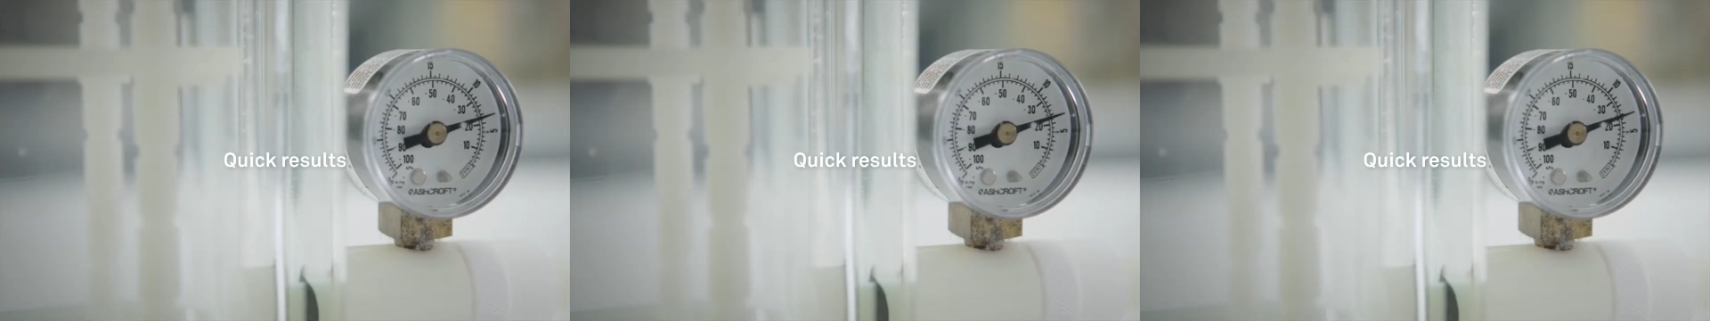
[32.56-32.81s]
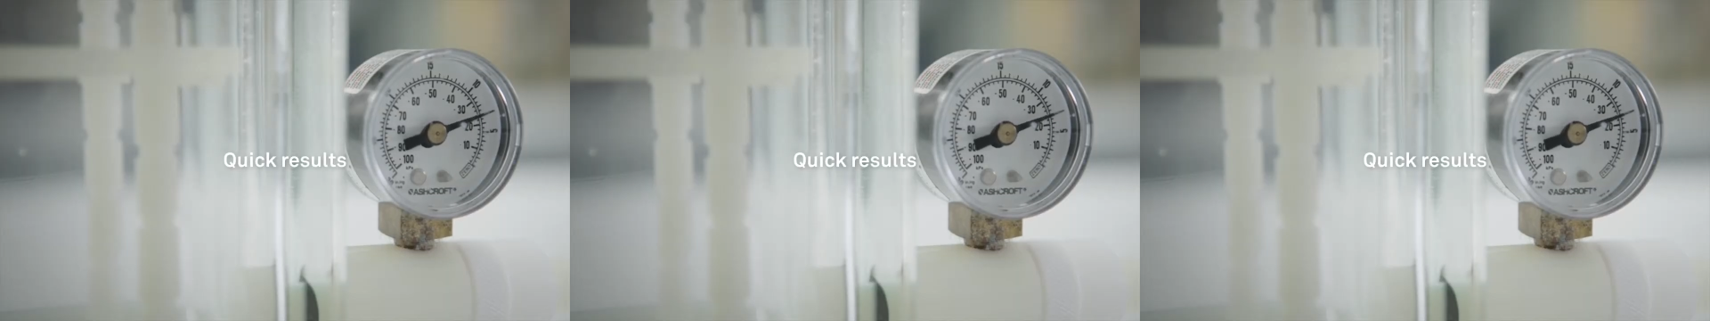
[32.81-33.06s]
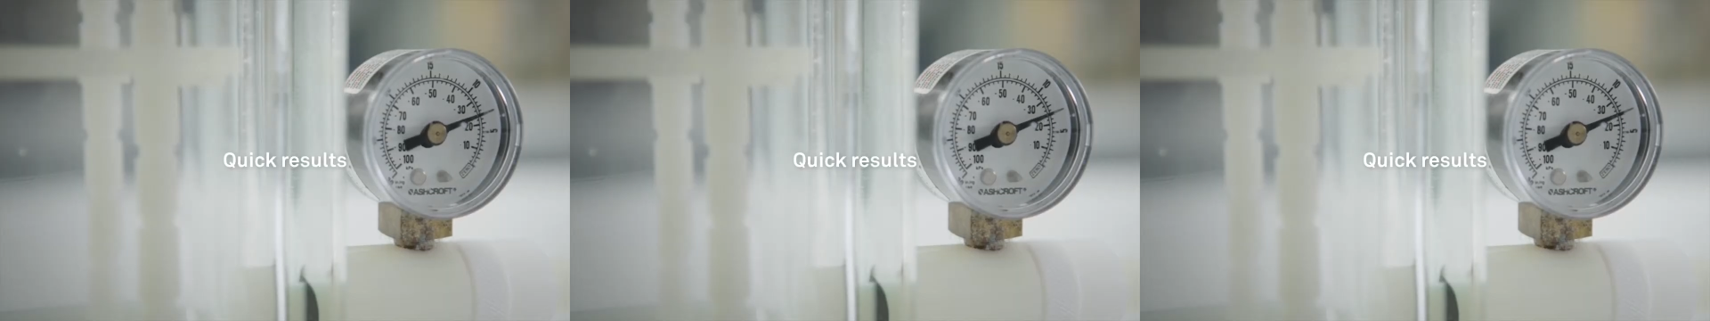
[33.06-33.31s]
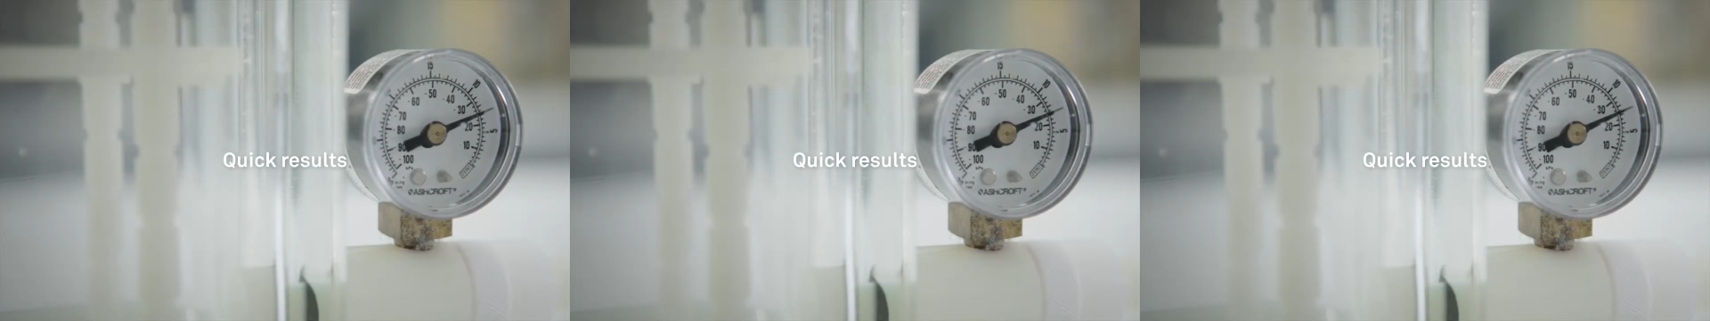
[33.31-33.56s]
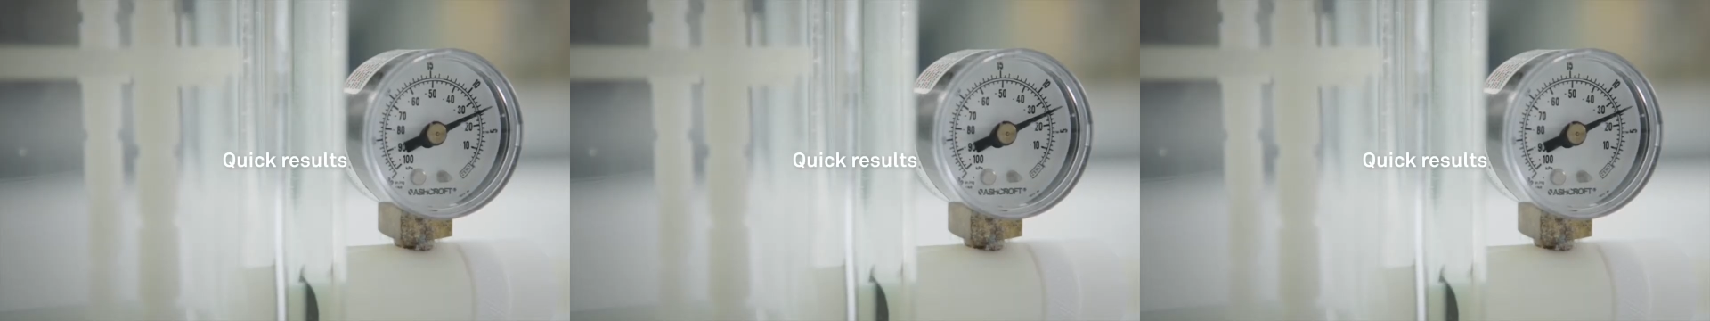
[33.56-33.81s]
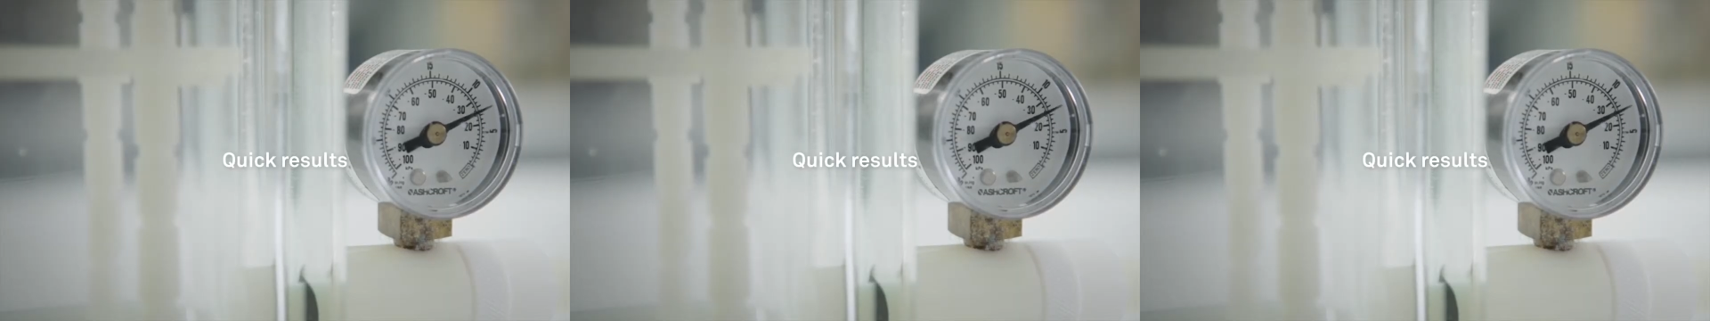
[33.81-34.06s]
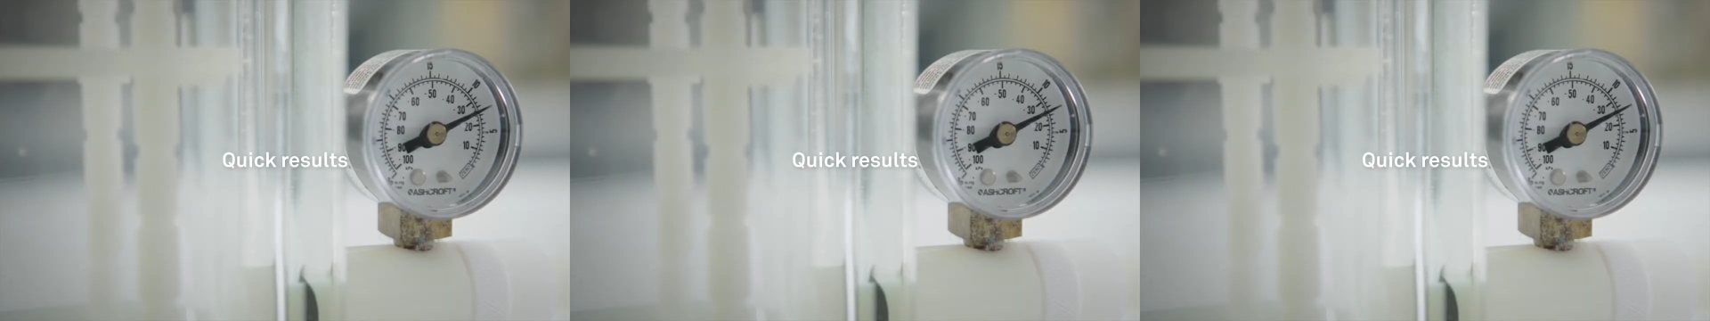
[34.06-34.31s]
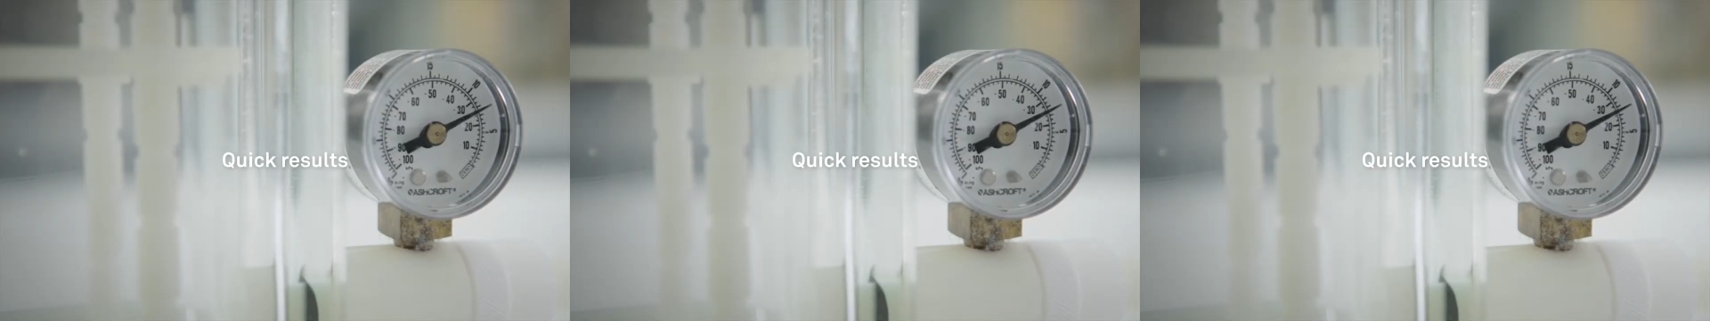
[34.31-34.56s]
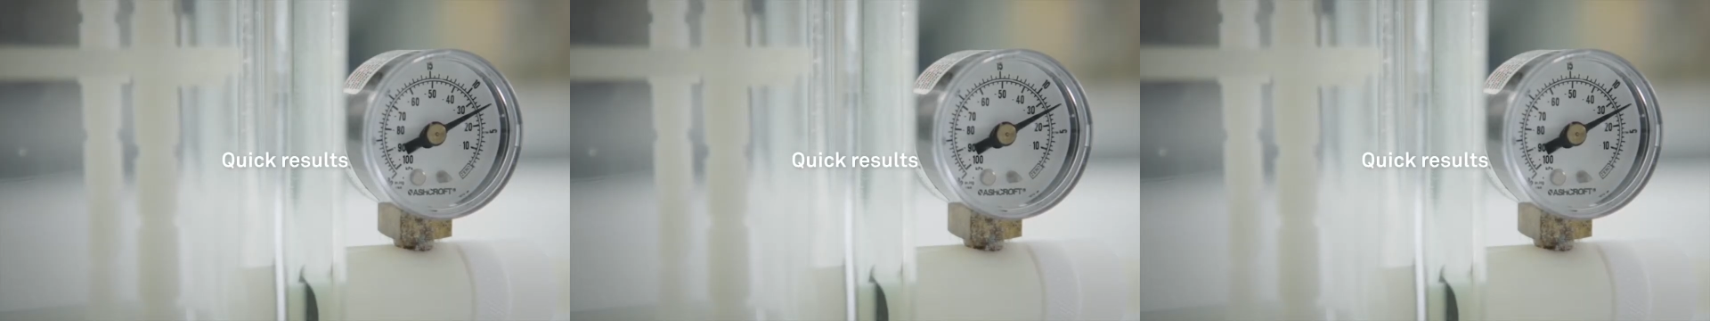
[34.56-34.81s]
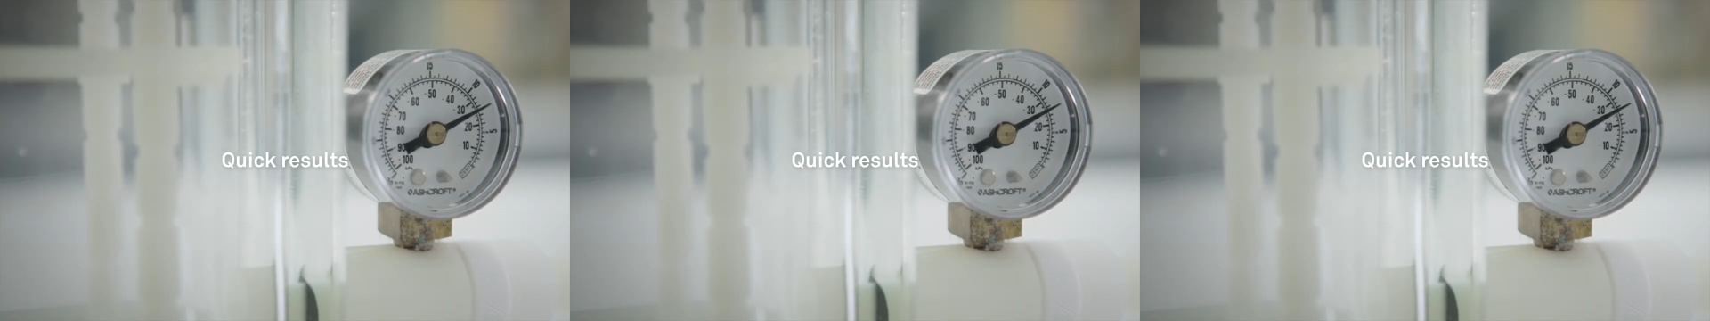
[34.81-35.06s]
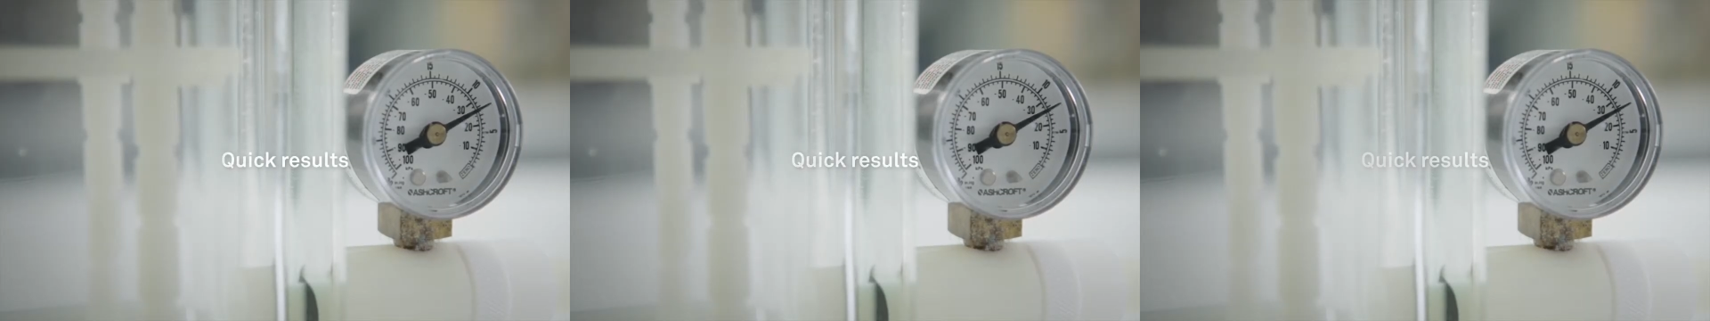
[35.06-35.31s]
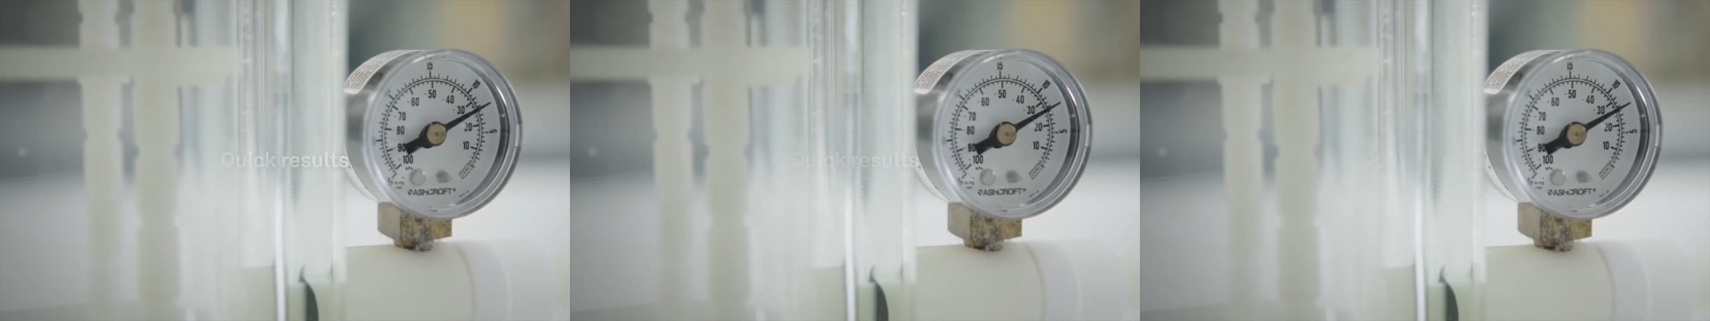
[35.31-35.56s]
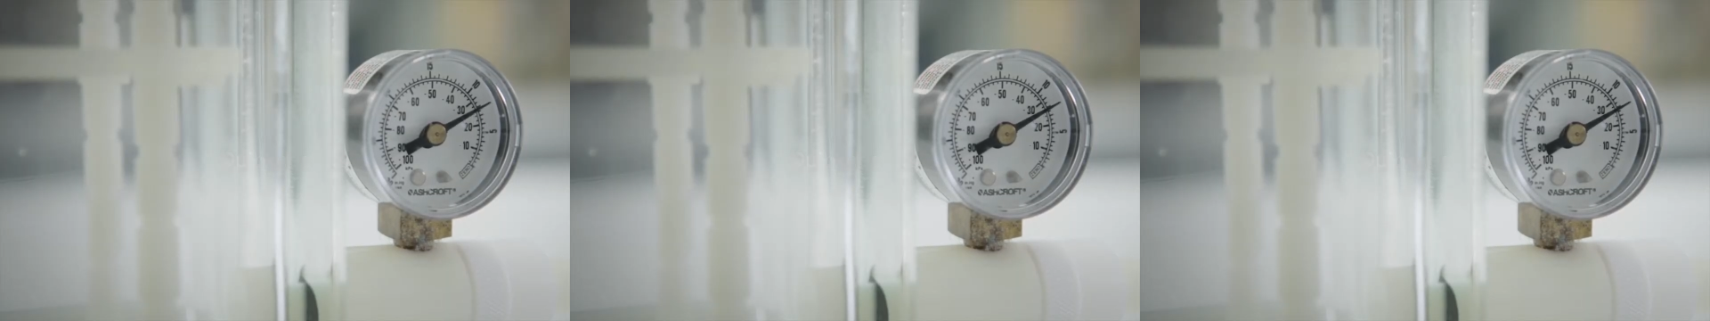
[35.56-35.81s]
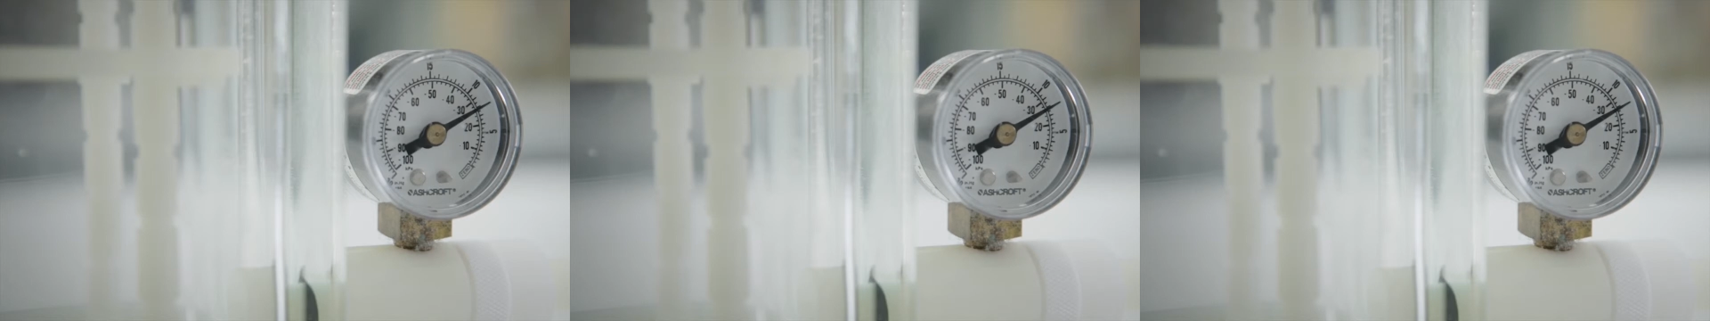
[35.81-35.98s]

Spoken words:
(no speaker visible)